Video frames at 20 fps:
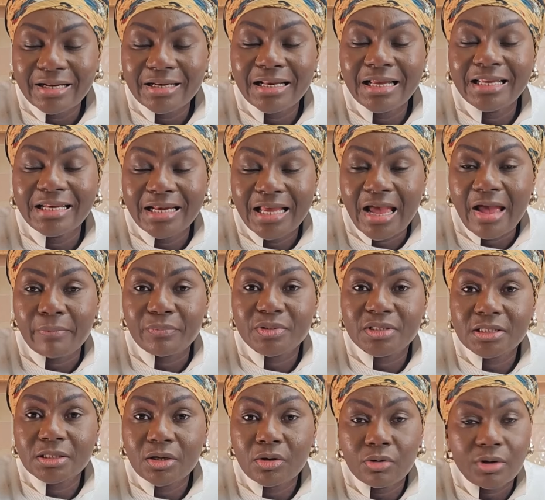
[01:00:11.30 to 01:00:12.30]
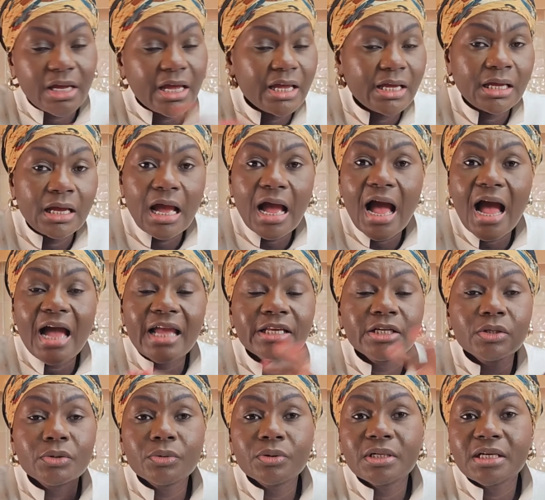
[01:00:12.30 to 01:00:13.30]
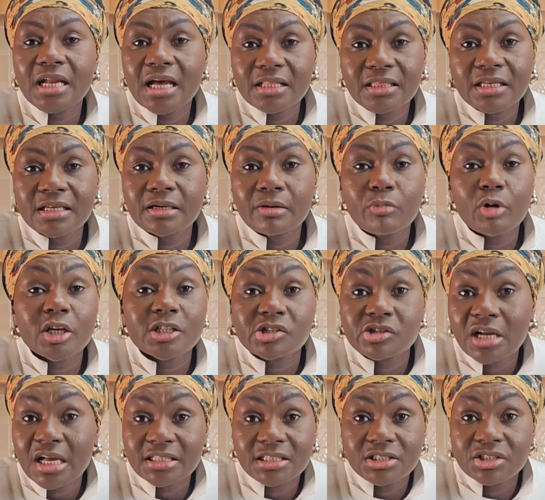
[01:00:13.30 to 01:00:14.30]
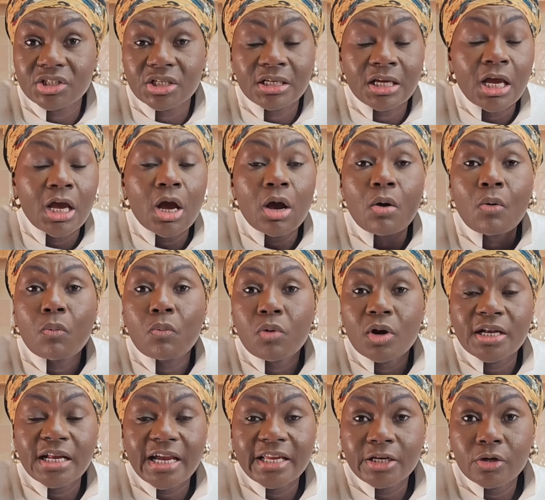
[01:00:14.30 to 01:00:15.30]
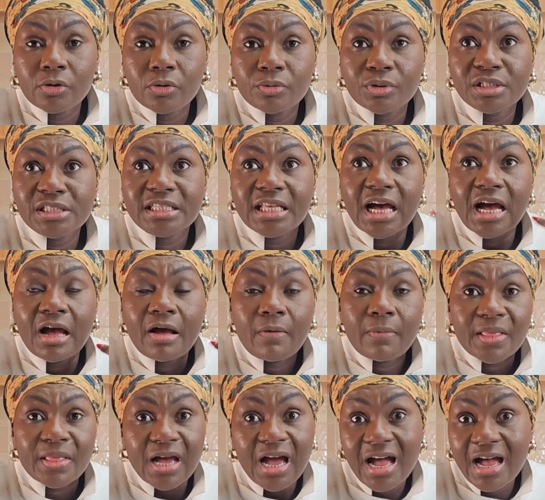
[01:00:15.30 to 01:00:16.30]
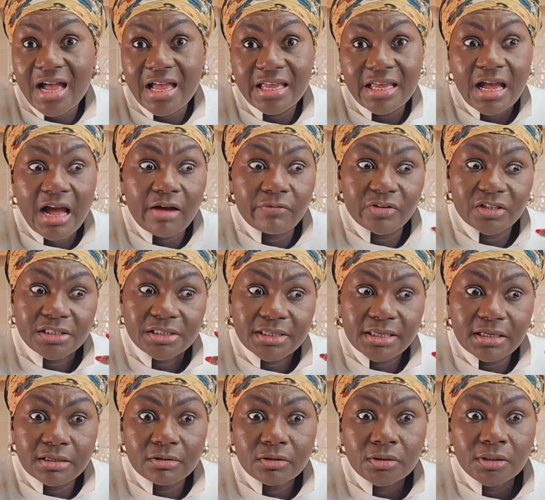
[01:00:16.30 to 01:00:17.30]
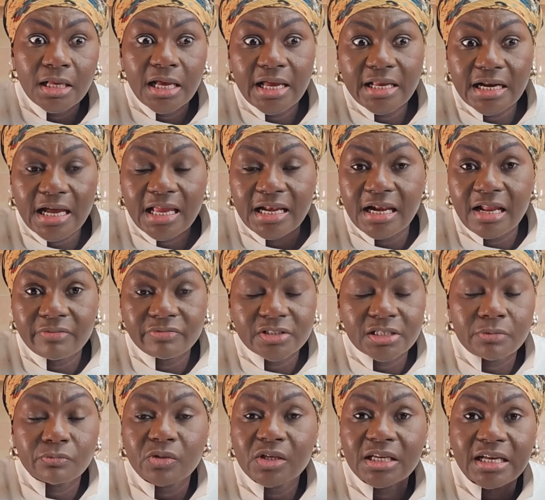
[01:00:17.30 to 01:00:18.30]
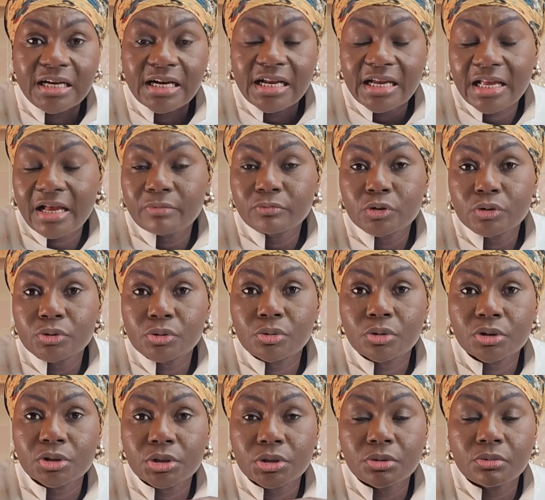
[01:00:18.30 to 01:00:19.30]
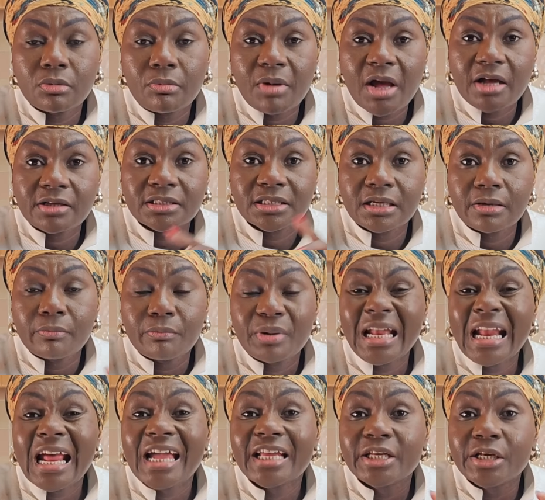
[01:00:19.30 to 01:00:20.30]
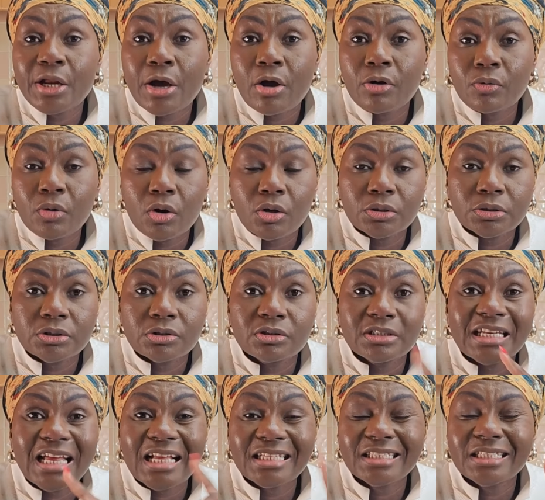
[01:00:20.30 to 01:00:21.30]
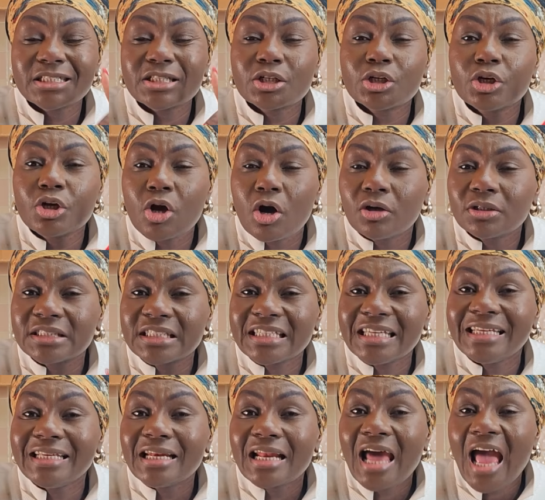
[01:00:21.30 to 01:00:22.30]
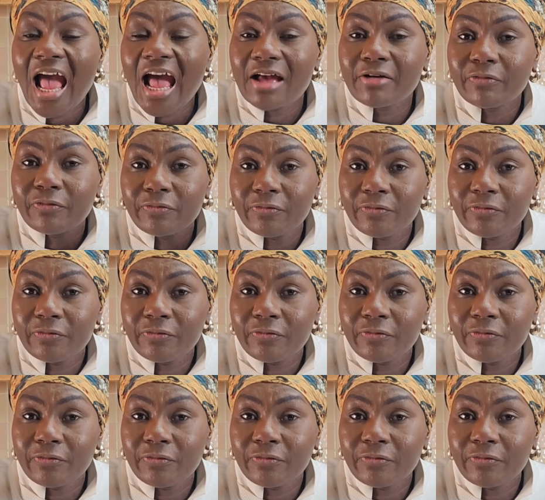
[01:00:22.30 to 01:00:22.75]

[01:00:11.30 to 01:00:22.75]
inept, okay? I know nothing about strategy. What I know is that I have a skill and I love something and I come to talk to you about it. But I know also that is not enough